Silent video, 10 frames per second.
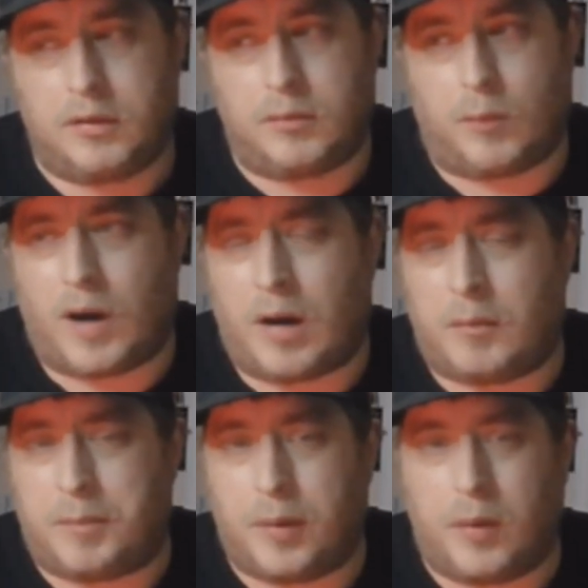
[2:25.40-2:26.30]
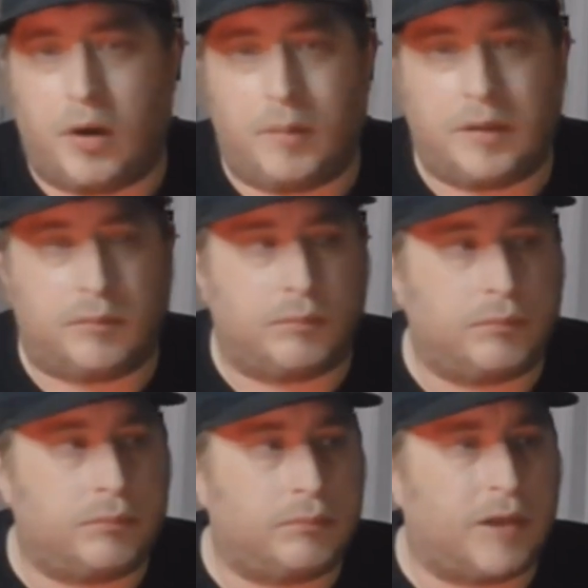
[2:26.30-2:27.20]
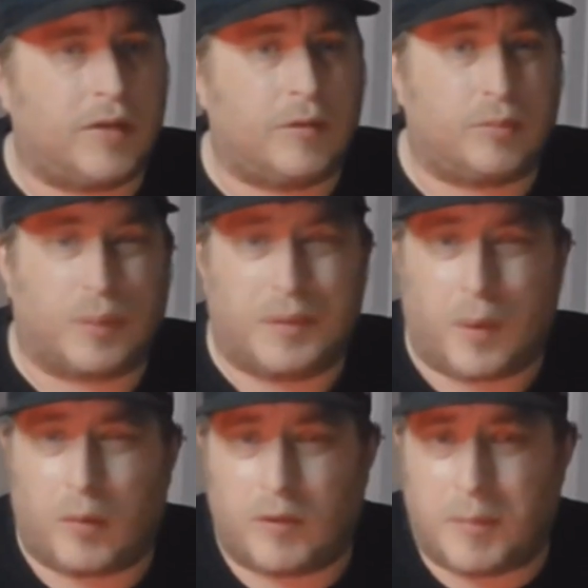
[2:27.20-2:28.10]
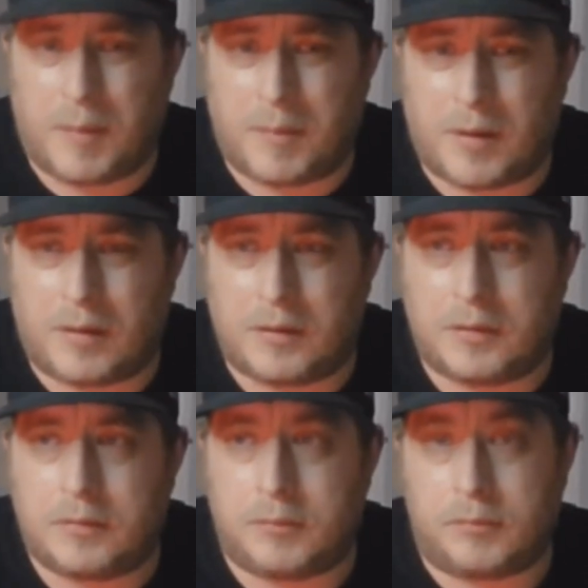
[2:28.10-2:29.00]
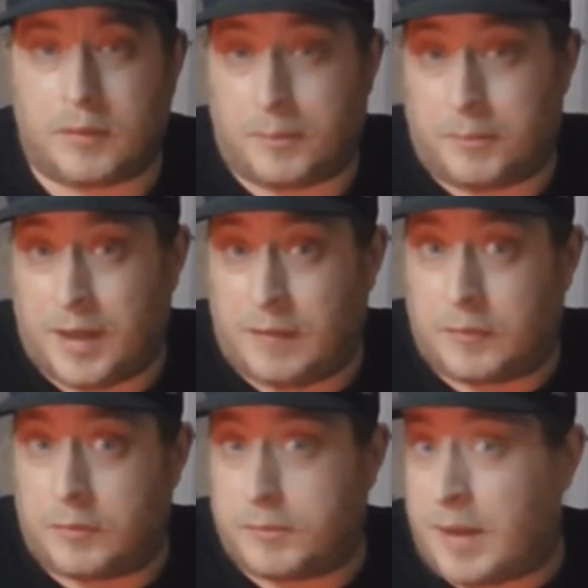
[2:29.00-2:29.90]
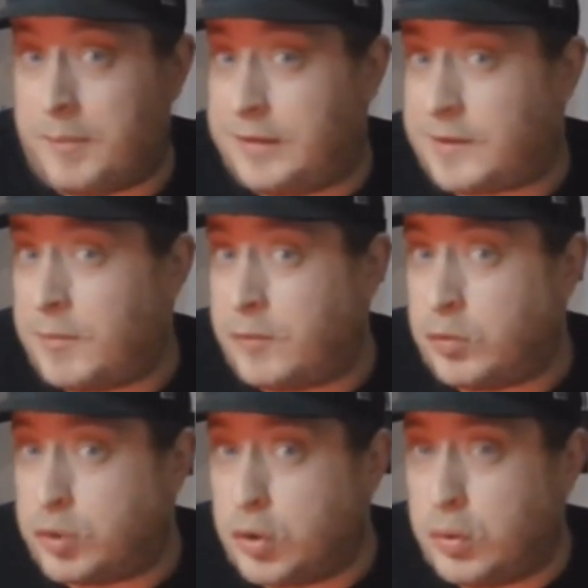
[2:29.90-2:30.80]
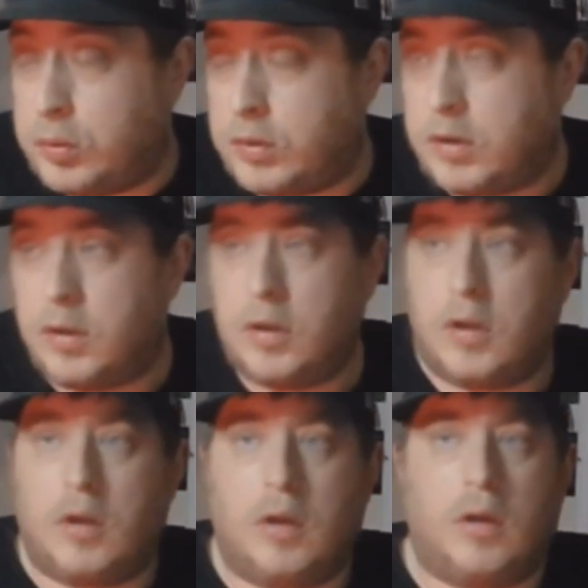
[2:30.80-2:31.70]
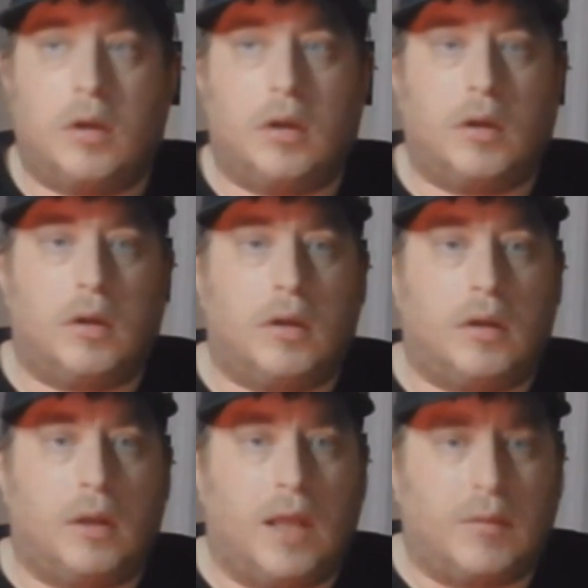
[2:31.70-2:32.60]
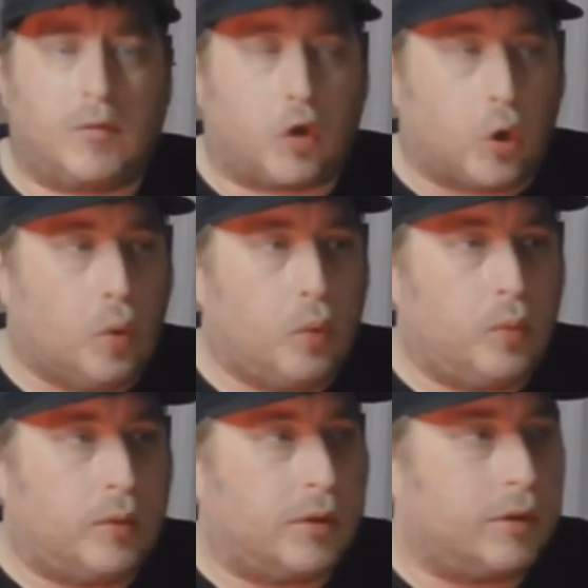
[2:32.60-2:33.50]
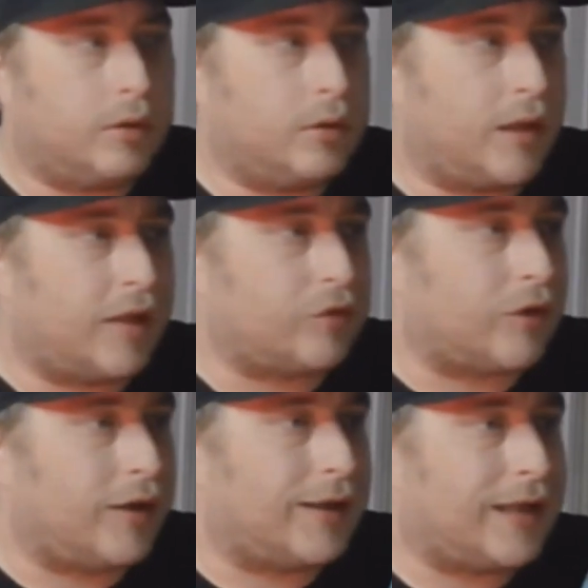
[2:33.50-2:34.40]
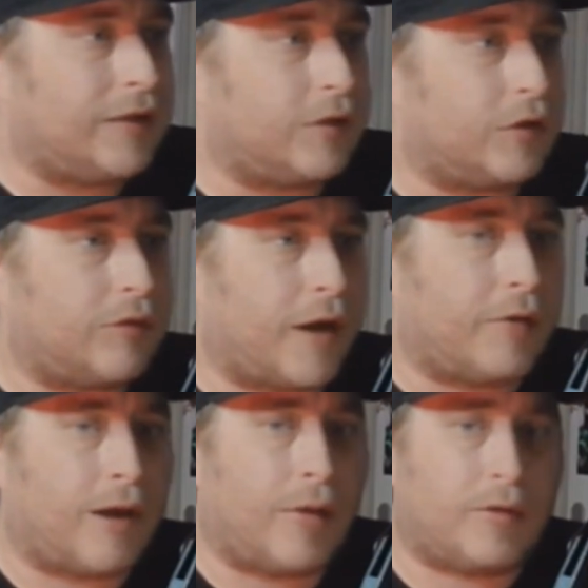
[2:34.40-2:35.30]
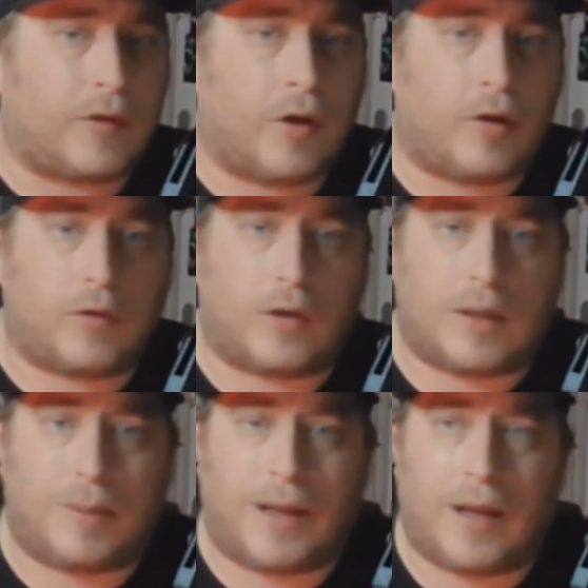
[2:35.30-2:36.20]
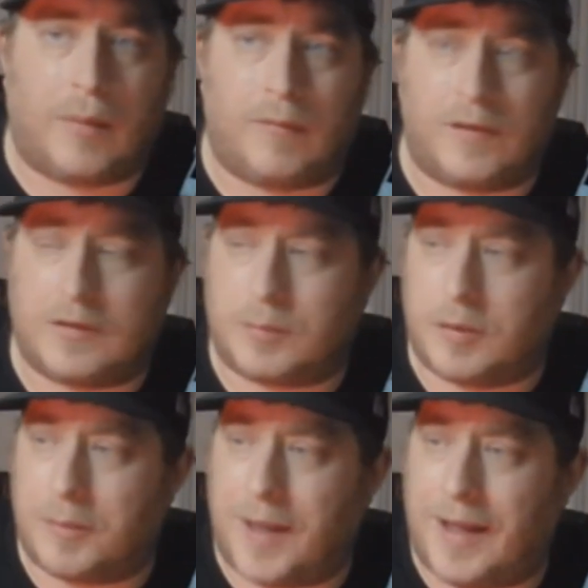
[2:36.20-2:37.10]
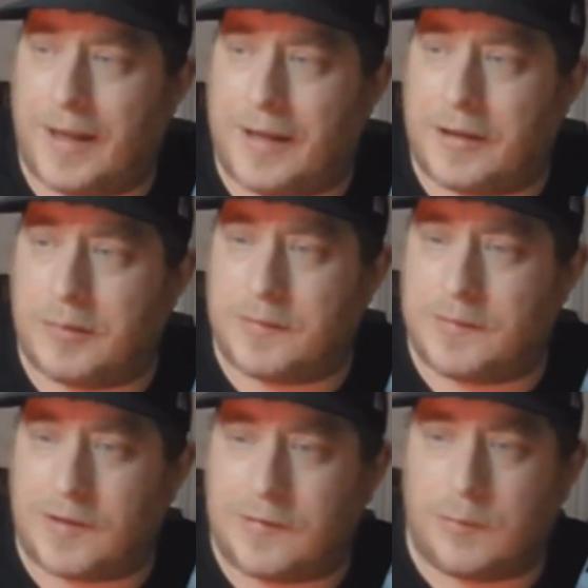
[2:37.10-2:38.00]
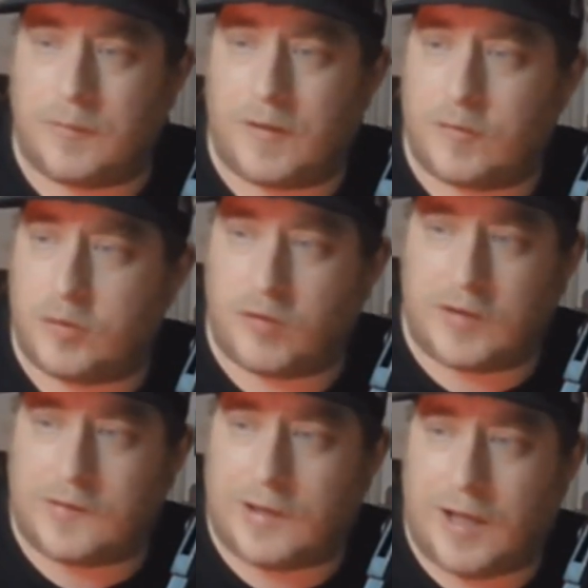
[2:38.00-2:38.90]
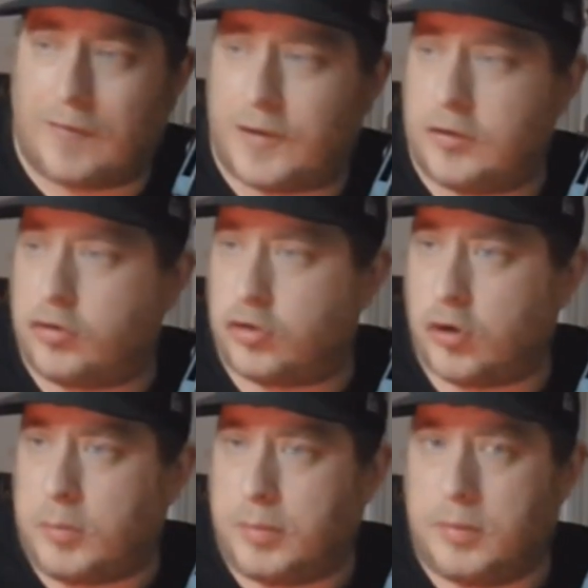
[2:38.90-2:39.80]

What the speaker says: Wild Bill Irwin, many of you probably won't remember. And many of you, maybe some of you do. He was the goon. That's right, the geezer that ran around as an ice hockey player when Vince McMahon had an obsession with every wrestler having a job.